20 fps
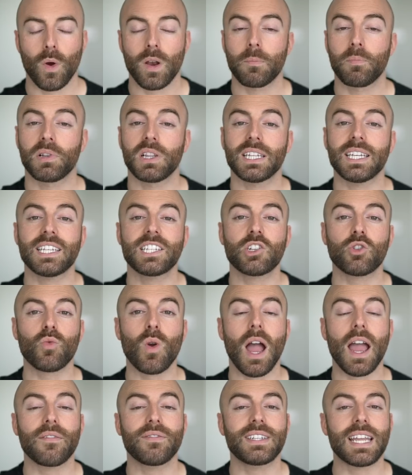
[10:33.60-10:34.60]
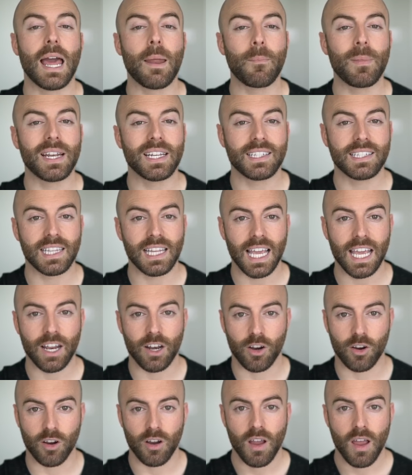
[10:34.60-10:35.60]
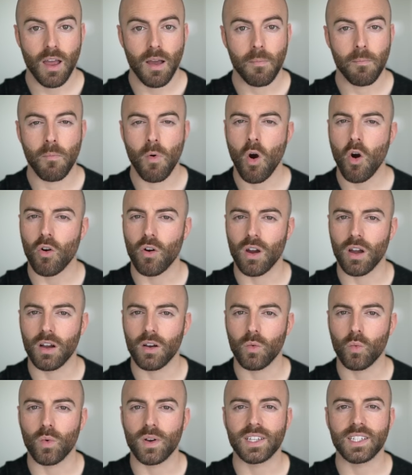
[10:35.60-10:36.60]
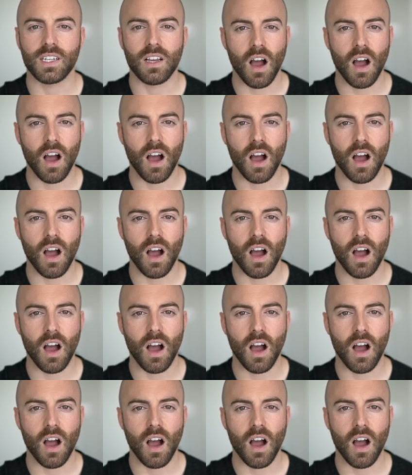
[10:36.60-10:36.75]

When police arrived 10 minutes later, Maura was